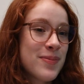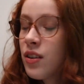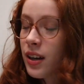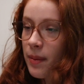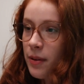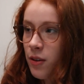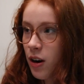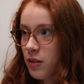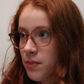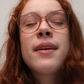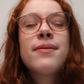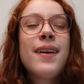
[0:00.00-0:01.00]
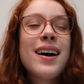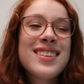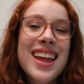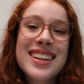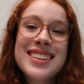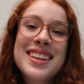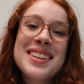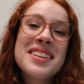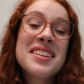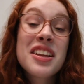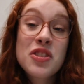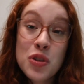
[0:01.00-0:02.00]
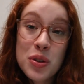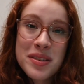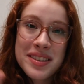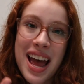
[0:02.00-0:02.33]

Don't get me wrong, I felt like the two